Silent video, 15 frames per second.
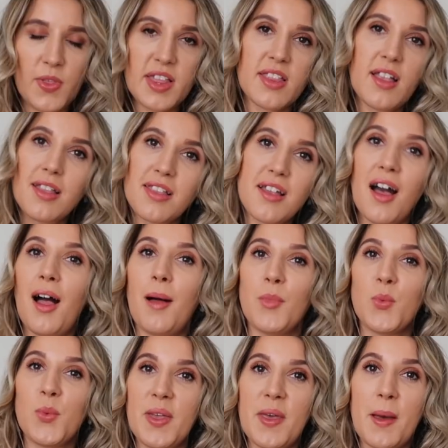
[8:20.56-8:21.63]
this does
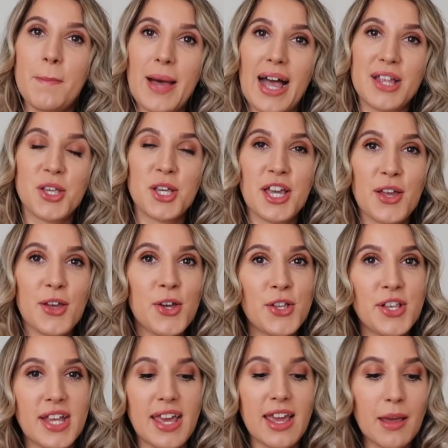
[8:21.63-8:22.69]
come with a matching
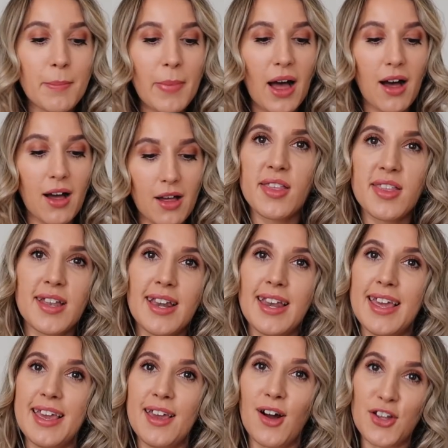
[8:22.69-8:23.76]
hoodie, but
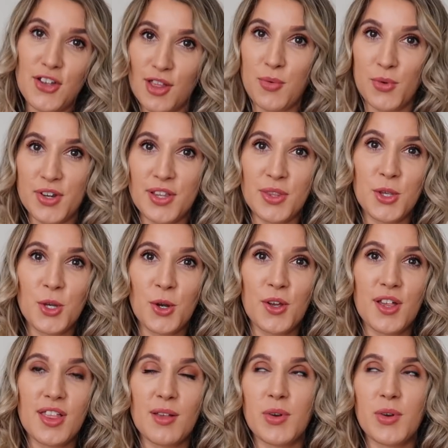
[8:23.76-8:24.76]
personally I just wanted the joggers.